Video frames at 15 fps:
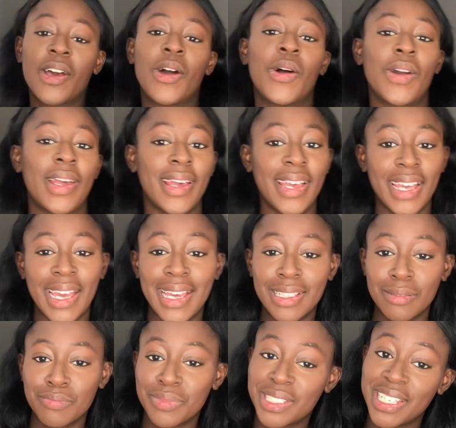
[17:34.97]
Okay,
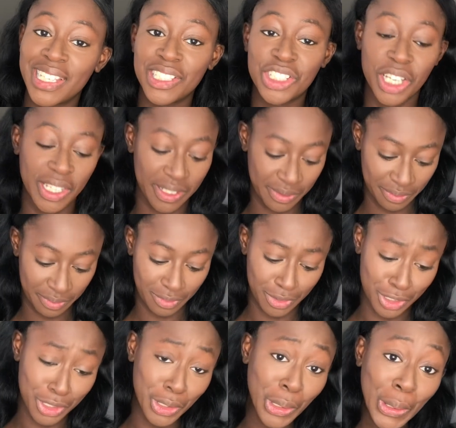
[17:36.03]
and DJ.
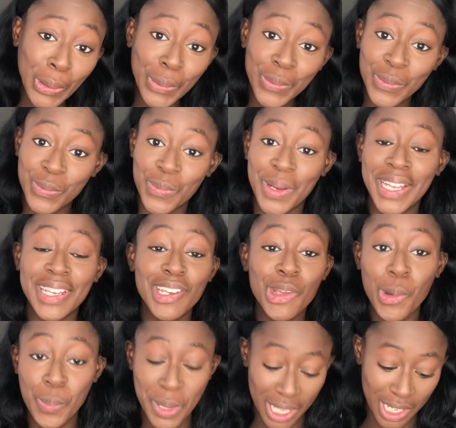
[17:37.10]
So when
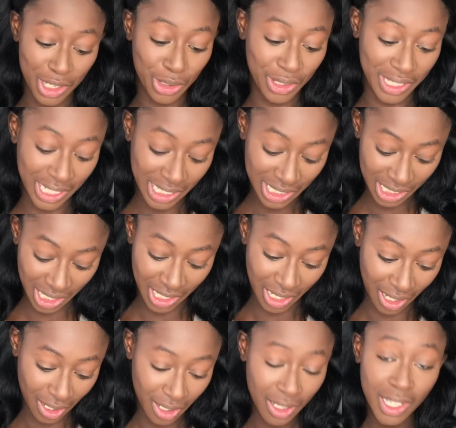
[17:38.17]
you're picking your DJ,
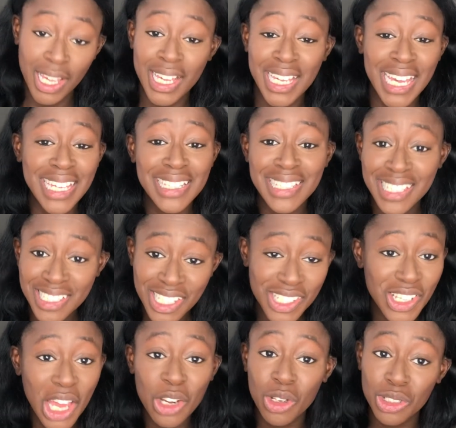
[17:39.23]
yeah, and DJs
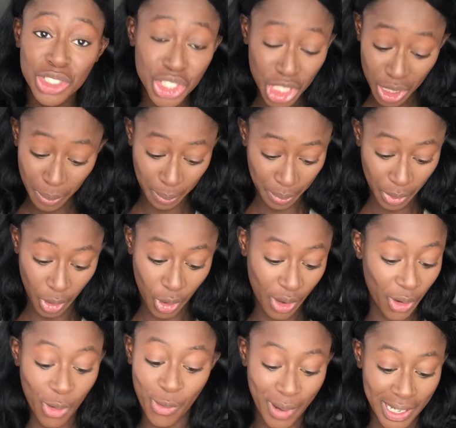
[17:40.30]
are not cheap
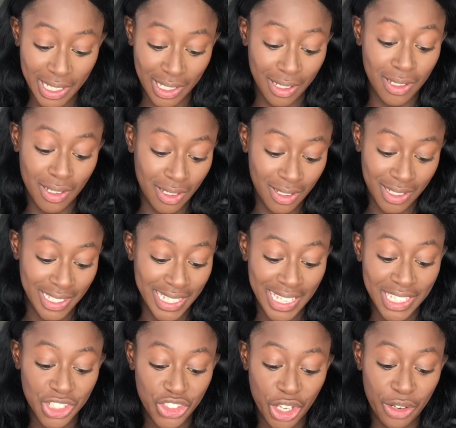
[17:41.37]
already.
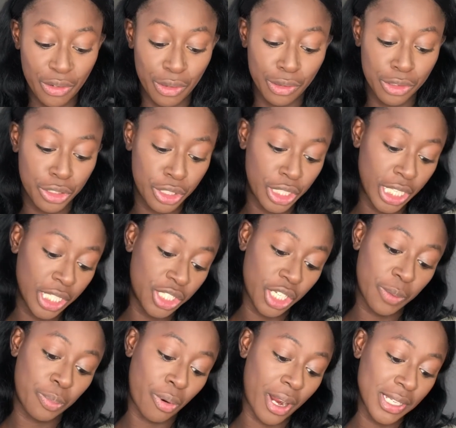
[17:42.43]
In general,
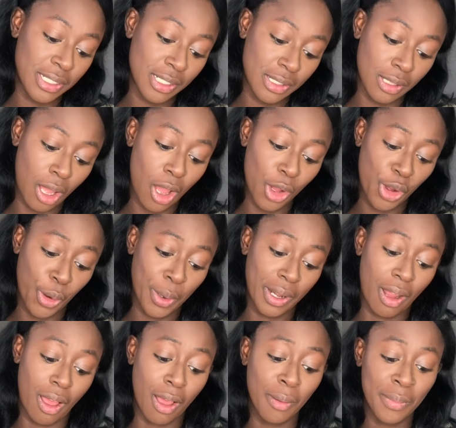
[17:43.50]
DJ prices are going
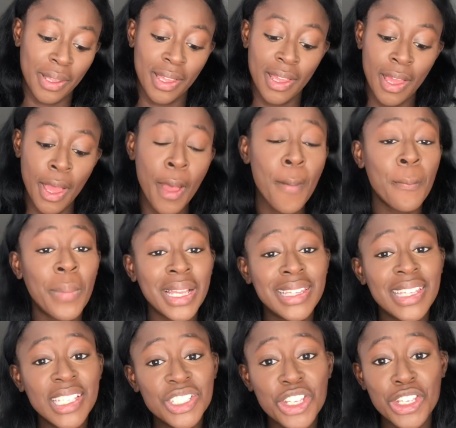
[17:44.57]
up, but
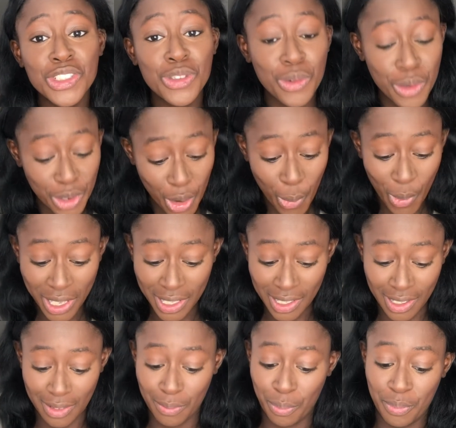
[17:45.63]
DJs during your
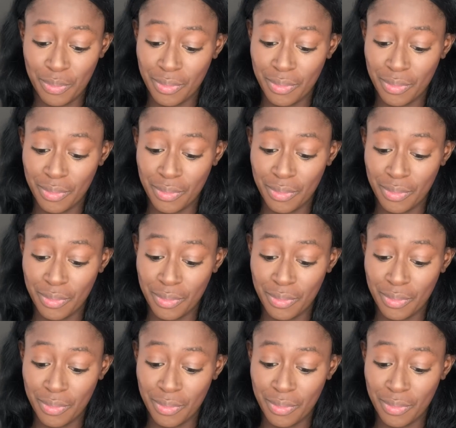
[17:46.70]
wedding